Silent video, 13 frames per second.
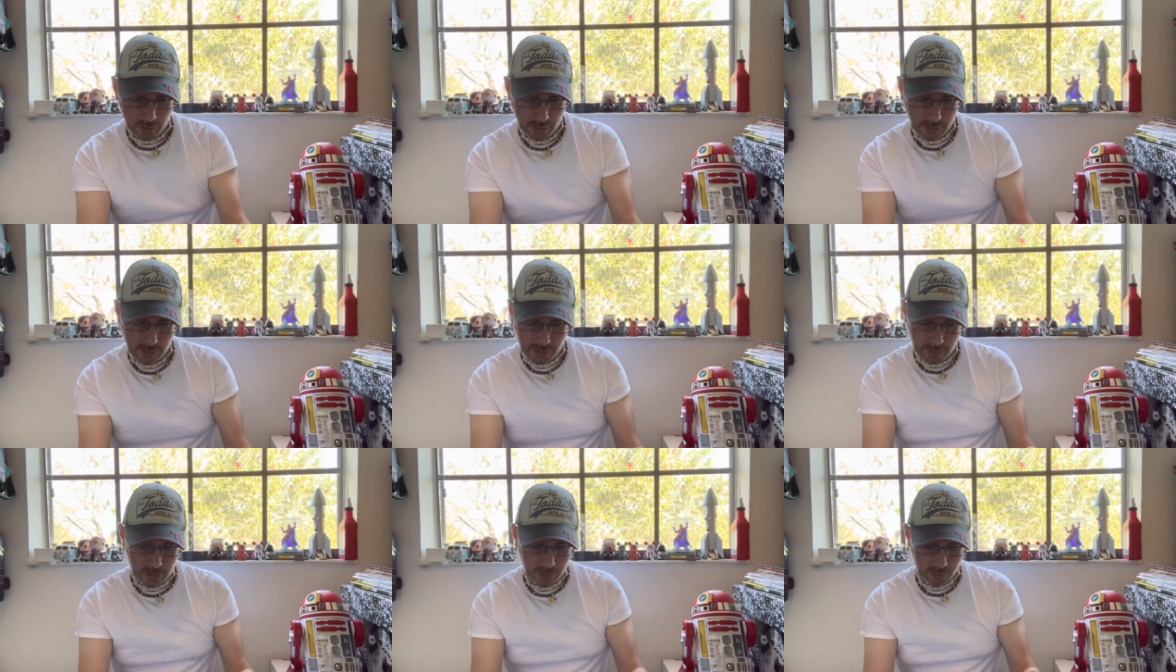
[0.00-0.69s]

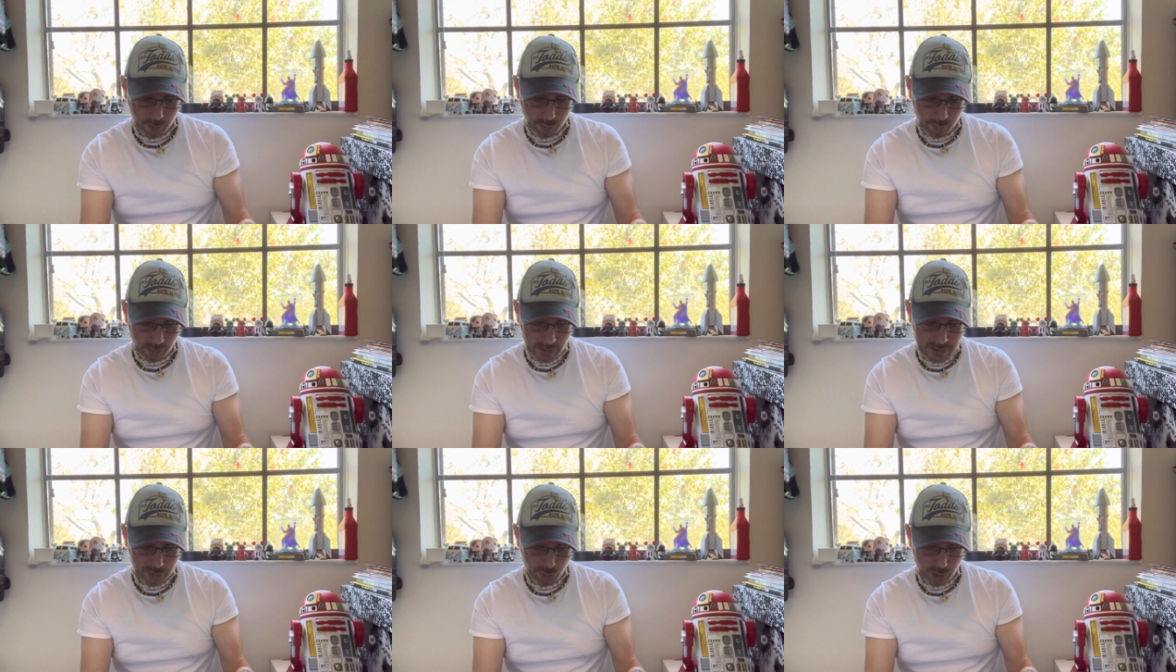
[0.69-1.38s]
Again,
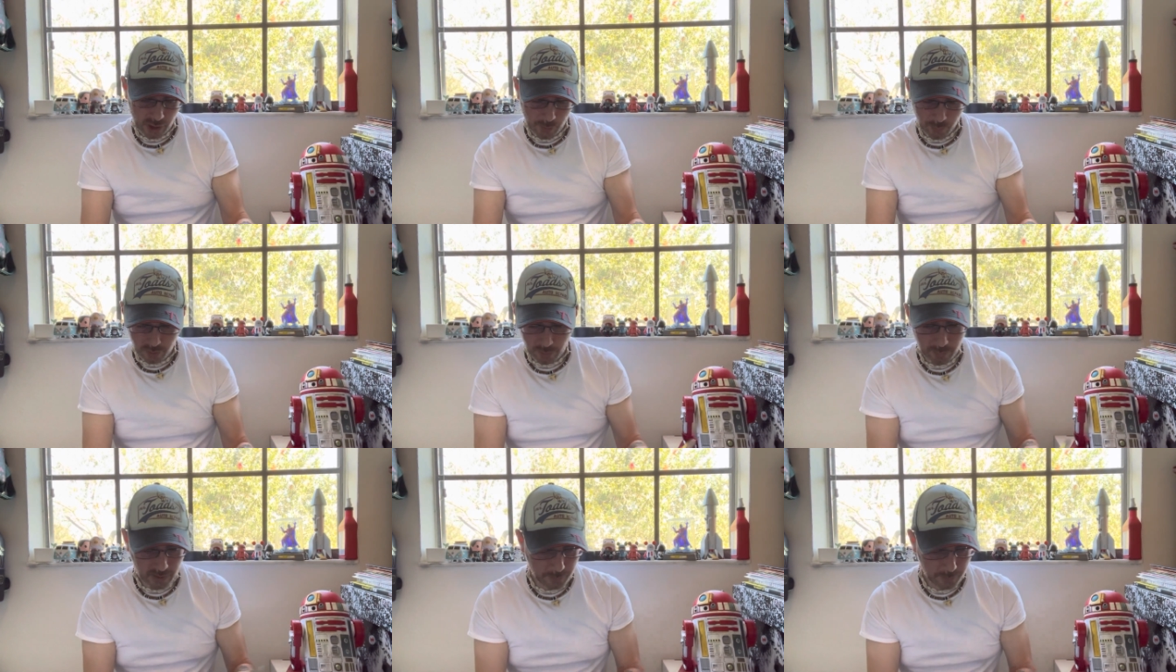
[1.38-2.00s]
great job done by